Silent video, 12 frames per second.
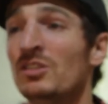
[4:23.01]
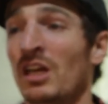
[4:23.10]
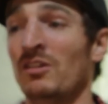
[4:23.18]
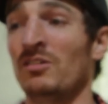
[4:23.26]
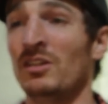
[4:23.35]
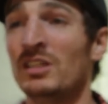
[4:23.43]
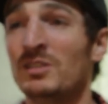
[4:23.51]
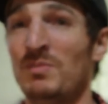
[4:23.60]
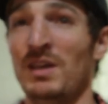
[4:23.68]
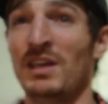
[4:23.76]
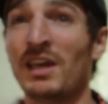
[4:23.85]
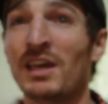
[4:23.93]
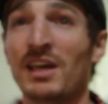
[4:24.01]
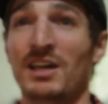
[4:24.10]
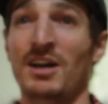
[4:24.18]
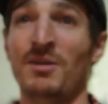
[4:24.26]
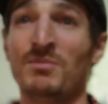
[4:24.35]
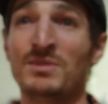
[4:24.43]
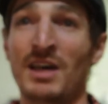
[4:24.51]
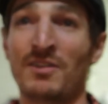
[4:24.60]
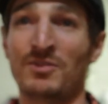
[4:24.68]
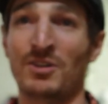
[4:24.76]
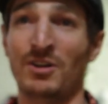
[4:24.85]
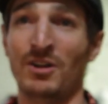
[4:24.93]
generally speaking, it comes
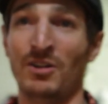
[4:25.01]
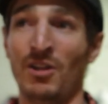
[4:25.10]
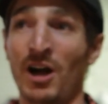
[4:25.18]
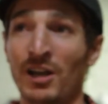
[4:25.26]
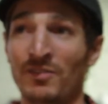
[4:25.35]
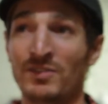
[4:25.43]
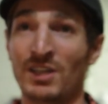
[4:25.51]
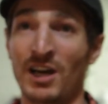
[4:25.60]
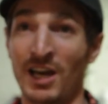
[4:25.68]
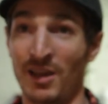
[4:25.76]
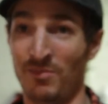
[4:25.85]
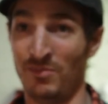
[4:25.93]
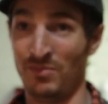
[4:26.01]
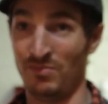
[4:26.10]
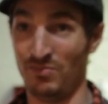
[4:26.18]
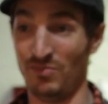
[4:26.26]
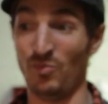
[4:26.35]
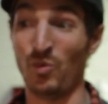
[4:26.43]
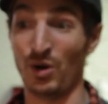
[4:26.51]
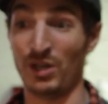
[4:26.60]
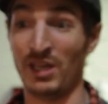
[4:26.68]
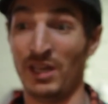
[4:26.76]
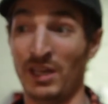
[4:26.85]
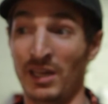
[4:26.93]
after a lot of time
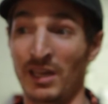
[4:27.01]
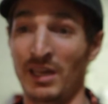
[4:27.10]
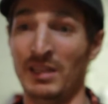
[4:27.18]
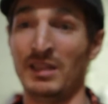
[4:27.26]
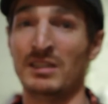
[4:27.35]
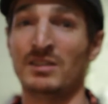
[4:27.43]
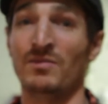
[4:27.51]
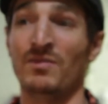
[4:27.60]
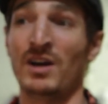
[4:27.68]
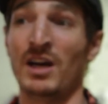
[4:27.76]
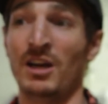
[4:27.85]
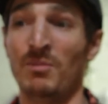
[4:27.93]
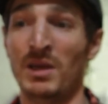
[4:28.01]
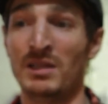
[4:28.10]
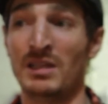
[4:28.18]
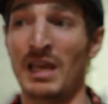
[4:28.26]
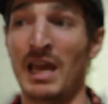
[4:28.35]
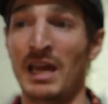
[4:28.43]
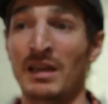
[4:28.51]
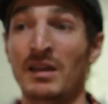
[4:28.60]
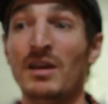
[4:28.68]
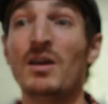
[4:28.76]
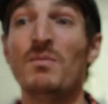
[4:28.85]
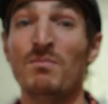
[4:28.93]
working in this environment
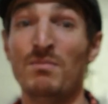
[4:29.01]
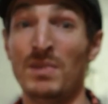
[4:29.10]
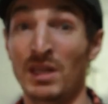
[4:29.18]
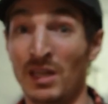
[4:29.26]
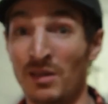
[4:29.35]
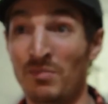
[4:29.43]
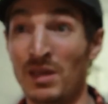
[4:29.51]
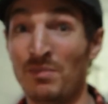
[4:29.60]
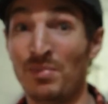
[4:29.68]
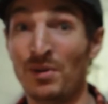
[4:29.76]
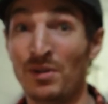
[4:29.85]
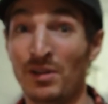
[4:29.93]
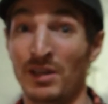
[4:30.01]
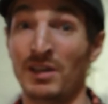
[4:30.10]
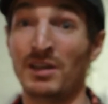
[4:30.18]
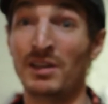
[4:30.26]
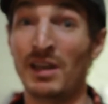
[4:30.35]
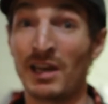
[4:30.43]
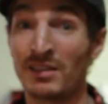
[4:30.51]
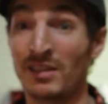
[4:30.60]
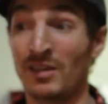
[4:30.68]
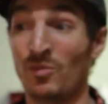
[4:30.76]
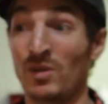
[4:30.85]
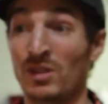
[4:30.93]
and meeting people and
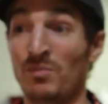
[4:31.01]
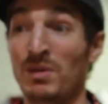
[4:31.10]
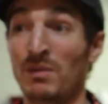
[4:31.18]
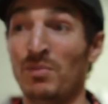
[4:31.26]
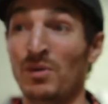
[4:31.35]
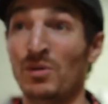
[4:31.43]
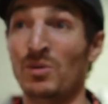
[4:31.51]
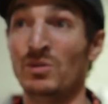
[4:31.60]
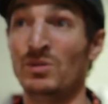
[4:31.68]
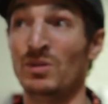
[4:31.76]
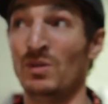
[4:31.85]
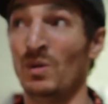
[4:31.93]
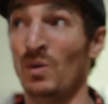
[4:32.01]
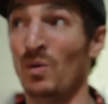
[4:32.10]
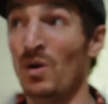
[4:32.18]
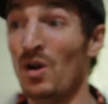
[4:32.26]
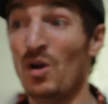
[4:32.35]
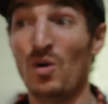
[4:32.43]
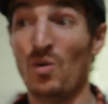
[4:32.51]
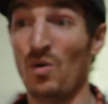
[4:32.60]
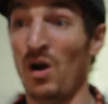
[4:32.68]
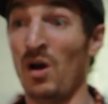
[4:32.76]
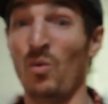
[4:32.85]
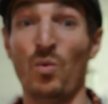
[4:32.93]
connecting with the people who do
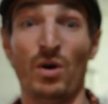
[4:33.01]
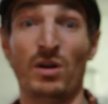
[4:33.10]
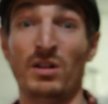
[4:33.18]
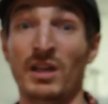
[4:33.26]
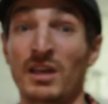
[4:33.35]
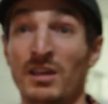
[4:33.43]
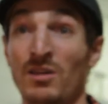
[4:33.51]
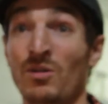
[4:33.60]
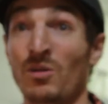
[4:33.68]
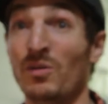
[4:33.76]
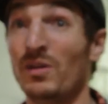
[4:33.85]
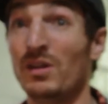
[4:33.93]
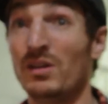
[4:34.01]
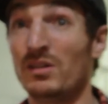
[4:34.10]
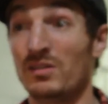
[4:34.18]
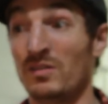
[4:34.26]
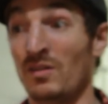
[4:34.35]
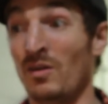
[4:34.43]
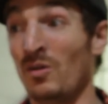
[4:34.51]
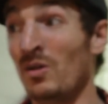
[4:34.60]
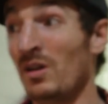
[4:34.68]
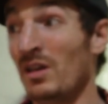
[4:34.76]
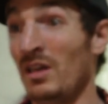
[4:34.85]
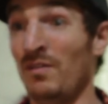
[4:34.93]
work like you.
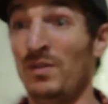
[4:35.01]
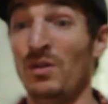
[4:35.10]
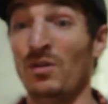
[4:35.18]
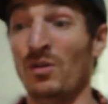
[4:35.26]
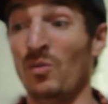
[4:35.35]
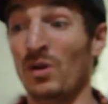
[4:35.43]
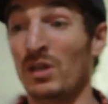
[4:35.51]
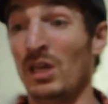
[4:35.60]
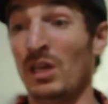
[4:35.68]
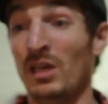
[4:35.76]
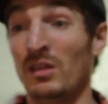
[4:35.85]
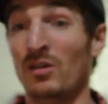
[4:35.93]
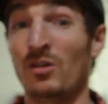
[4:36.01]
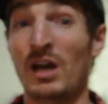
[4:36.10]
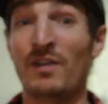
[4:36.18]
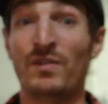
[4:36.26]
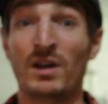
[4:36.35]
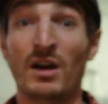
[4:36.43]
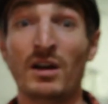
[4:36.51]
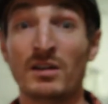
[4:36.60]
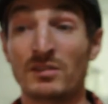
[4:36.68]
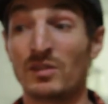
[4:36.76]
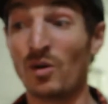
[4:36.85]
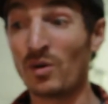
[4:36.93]
So if you're working in the graphic
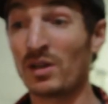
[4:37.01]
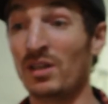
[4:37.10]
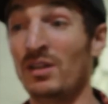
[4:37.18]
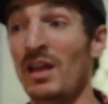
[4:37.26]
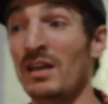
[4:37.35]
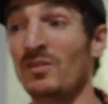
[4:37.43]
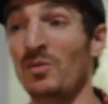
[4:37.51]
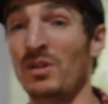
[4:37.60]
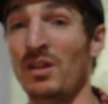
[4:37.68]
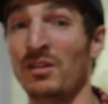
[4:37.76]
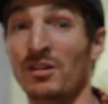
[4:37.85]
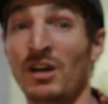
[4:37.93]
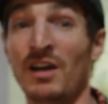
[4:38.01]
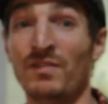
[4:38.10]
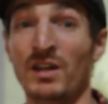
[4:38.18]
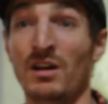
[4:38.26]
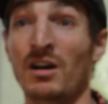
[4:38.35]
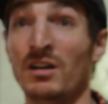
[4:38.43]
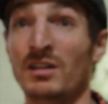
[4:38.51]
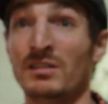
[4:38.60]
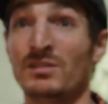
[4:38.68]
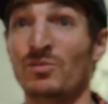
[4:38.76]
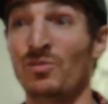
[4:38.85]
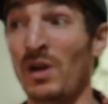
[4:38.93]
arts, go and connect with other graphic
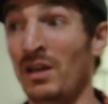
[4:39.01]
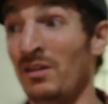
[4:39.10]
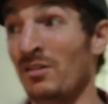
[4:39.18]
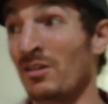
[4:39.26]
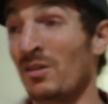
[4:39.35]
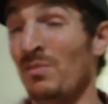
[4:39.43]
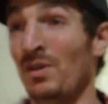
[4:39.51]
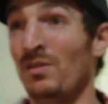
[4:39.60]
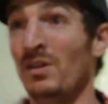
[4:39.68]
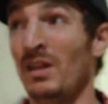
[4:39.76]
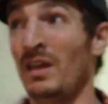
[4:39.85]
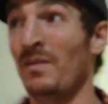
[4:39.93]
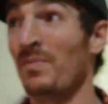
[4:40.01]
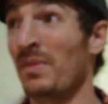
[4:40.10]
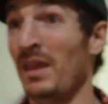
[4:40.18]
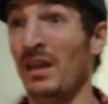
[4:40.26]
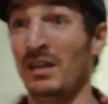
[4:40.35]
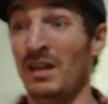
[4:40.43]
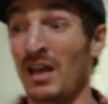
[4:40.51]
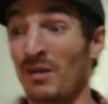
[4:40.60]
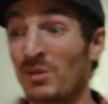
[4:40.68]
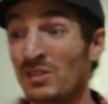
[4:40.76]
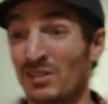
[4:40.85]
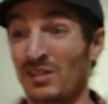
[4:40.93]
artists right in your community. And in
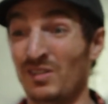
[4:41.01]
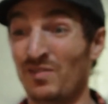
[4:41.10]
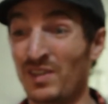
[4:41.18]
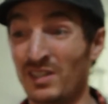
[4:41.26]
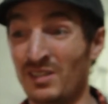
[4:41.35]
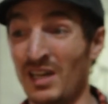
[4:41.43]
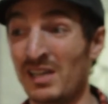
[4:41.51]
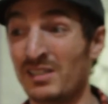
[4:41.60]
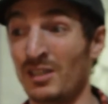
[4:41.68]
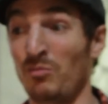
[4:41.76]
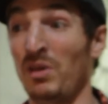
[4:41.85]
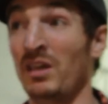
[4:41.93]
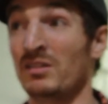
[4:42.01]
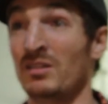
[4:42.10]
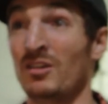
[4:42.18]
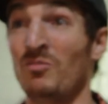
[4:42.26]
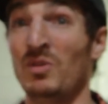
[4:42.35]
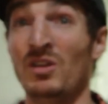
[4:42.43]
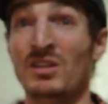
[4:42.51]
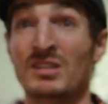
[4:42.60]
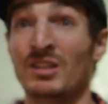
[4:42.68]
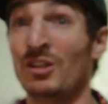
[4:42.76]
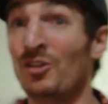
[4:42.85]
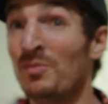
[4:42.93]
Hamilton, it's fantastic because the
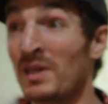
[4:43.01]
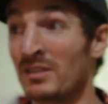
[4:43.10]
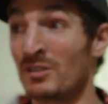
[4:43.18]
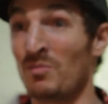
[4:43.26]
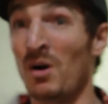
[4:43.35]
community is a little bit